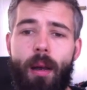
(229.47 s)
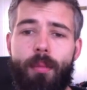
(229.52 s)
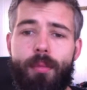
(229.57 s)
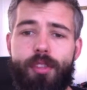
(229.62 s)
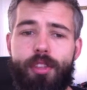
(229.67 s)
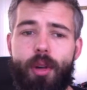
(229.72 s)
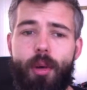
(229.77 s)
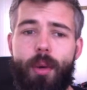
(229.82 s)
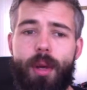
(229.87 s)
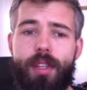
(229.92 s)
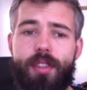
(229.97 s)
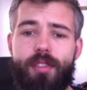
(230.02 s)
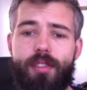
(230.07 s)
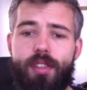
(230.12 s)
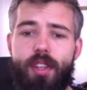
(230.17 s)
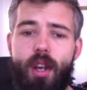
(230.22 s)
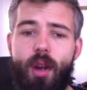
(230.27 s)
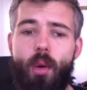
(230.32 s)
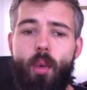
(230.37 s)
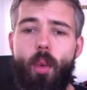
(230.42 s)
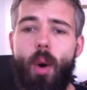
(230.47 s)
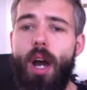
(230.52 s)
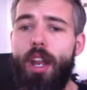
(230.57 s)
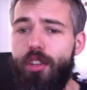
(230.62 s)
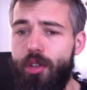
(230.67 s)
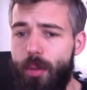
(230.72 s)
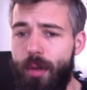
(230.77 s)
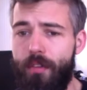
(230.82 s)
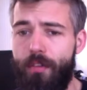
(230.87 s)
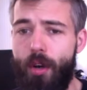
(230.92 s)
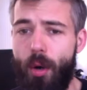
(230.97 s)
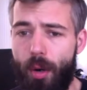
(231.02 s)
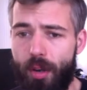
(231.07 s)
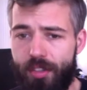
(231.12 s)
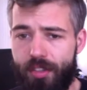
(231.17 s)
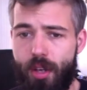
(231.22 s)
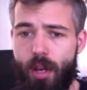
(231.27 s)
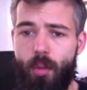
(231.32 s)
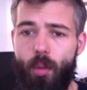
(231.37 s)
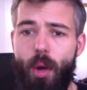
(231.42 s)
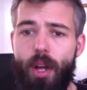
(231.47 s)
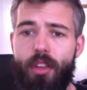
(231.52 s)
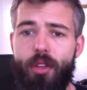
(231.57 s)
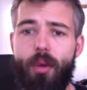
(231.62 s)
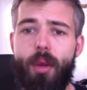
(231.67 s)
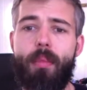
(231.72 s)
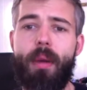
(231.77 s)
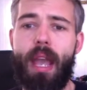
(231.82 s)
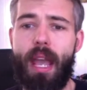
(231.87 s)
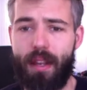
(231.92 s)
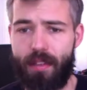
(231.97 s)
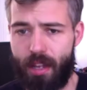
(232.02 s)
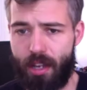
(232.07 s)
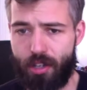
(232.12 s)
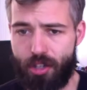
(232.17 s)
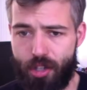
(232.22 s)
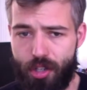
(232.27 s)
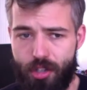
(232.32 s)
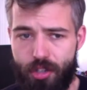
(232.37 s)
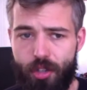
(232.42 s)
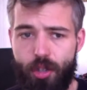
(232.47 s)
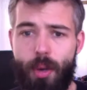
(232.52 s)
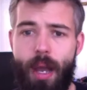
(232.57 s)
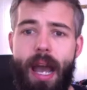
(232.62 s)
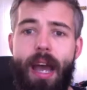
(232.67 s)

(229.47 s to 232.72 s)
So it's, what do we focus on? What do we pay attention to?